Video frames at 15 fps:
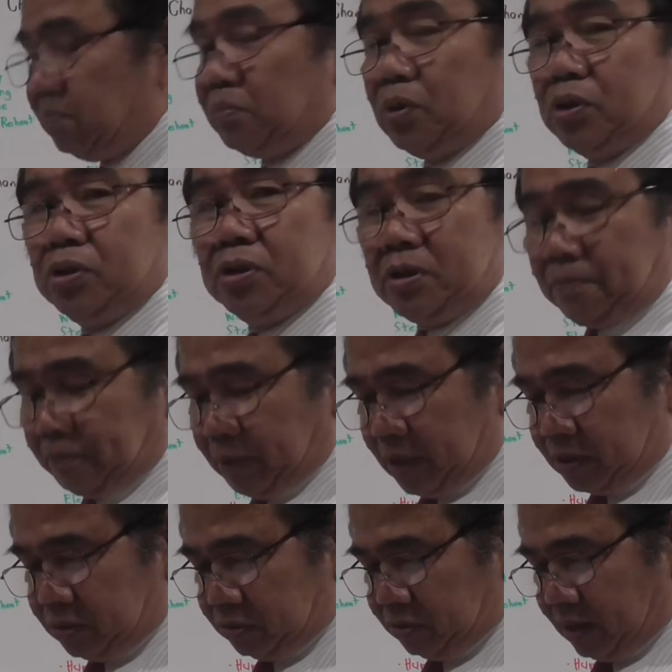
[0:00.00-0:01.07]
produce a
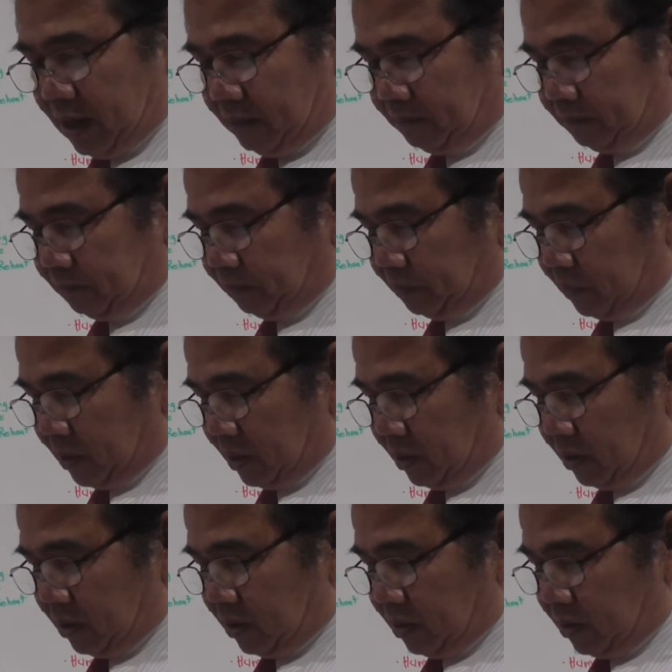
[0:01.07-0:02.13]
pressure drop.
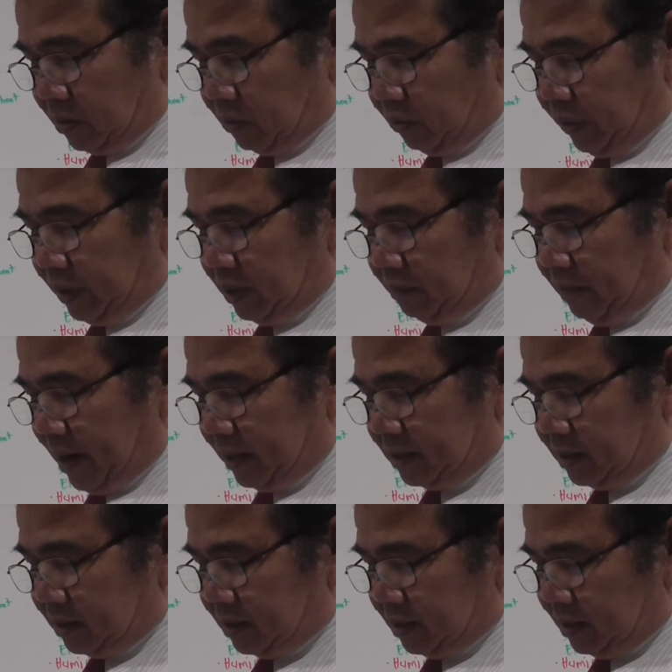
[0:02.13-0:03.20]
When
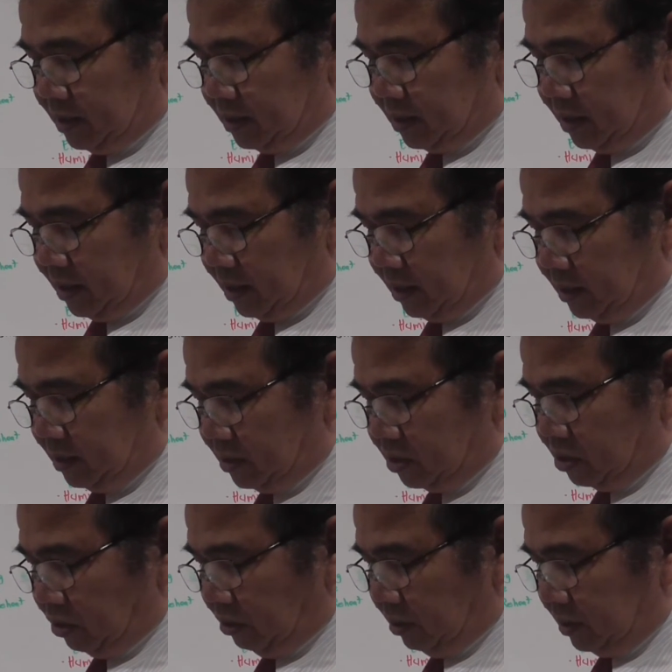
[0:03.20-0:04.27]
devices is
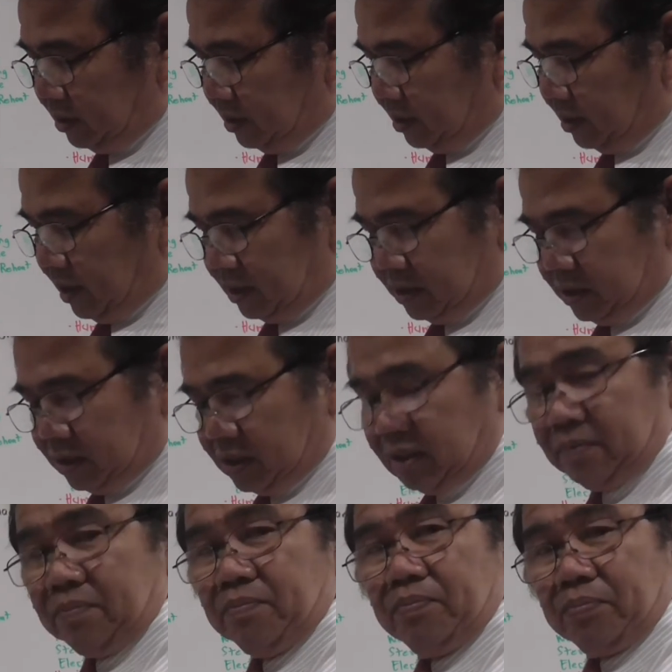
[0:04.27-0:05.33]
installed in the duct
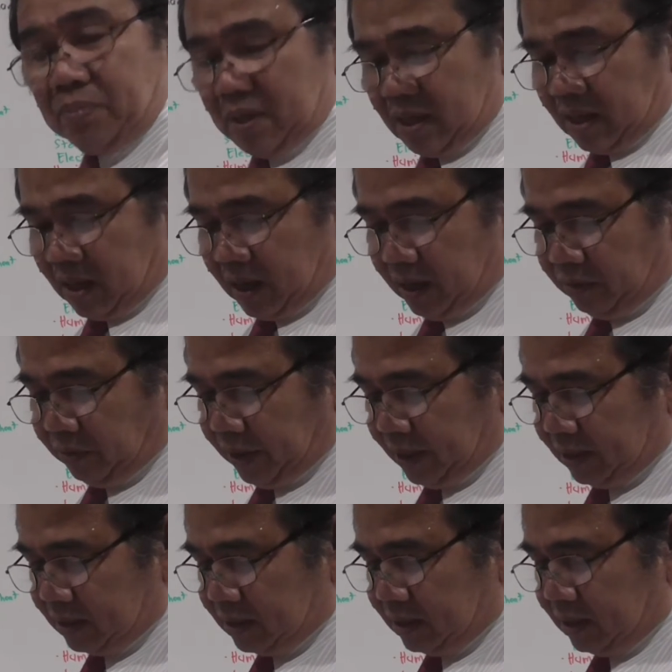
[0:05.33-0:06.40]
system,
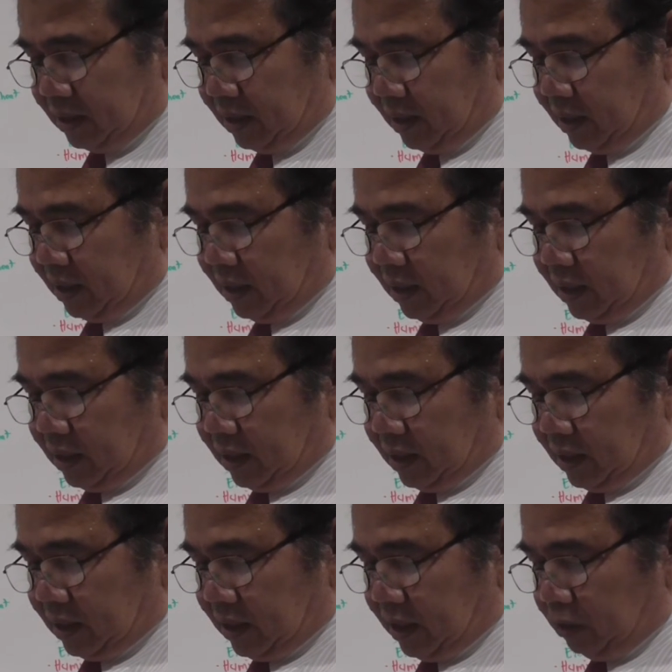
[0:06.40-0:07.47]
airways,
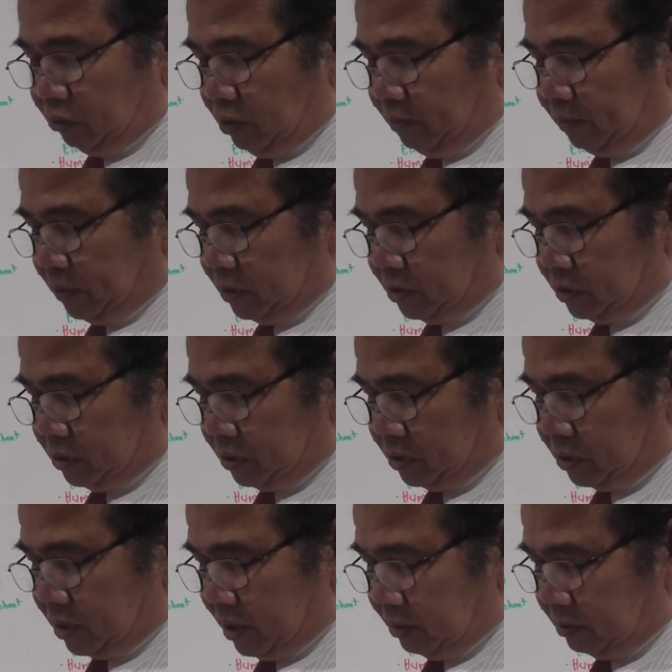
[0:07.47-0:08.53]
it will
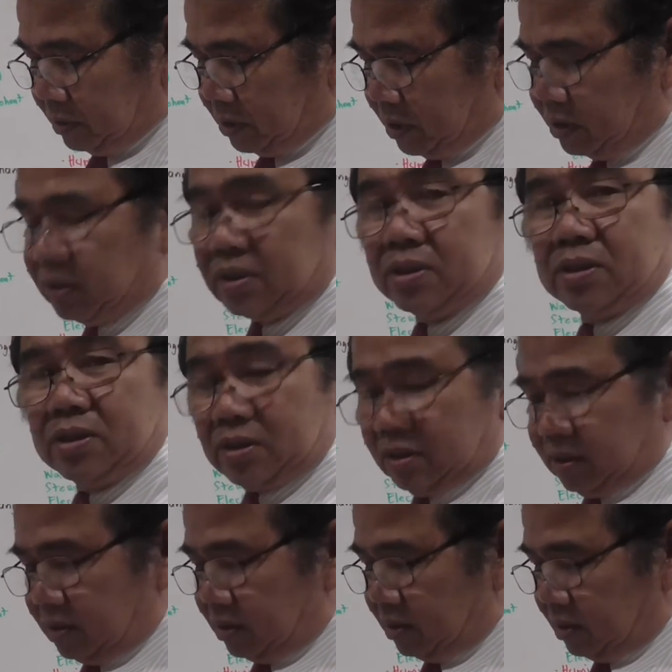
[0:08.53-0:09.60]
produce a
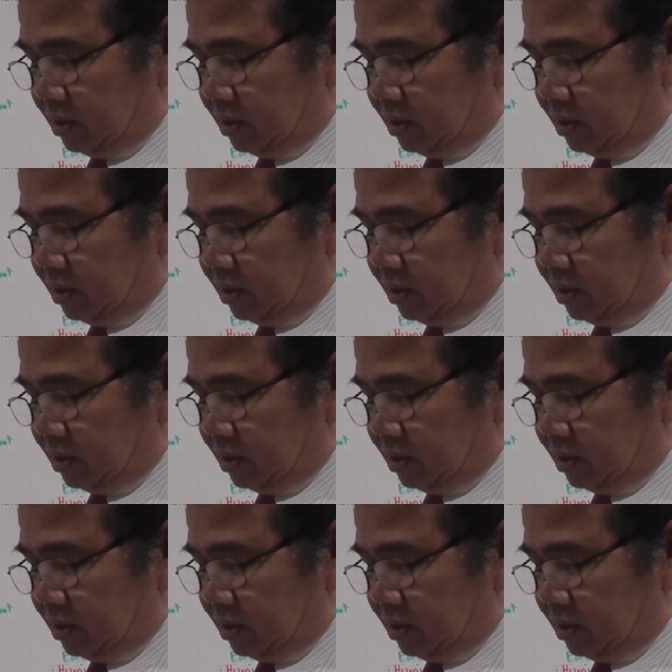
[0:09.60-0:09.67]
resistance